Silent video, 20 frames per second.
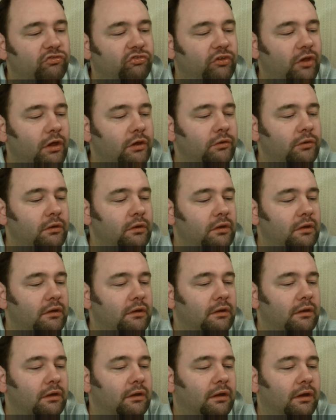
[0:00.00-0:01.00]
So
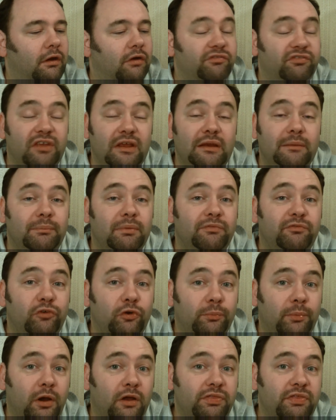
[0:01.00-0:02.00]
I've said it
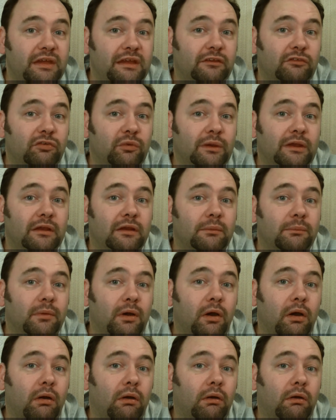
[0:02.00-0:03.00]
before, but I think Twickenham
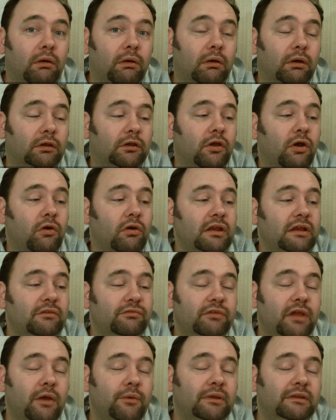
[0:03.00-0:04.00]
are kind
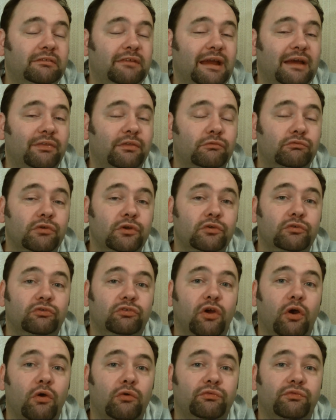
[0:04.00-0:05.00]
of going down the
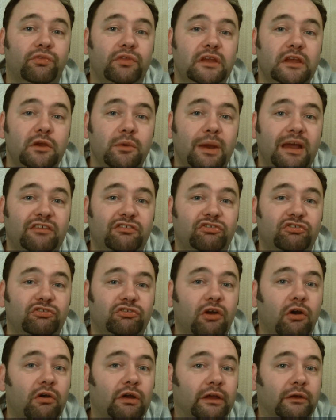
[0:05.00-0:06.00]
route of the US
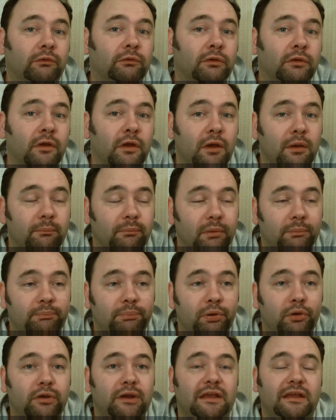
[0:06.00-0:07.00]
style, but
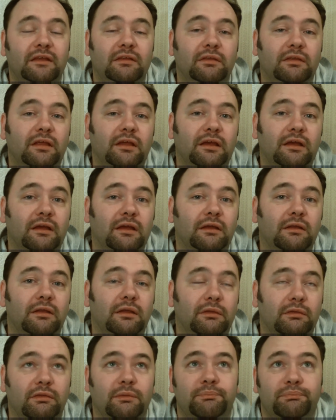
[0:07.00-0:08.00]
putting
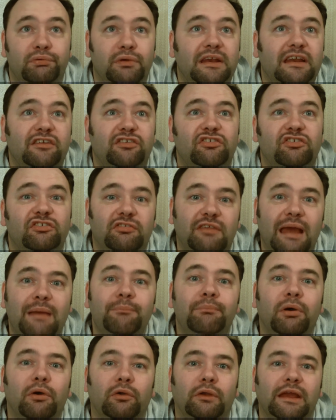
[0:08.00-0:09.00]
the British
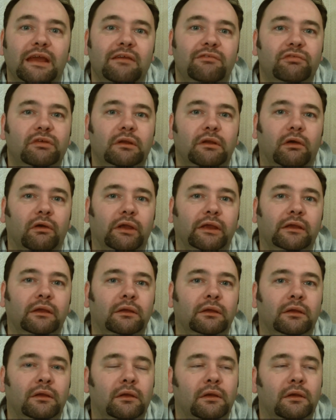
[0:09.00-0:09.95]
stamp on it, if you like.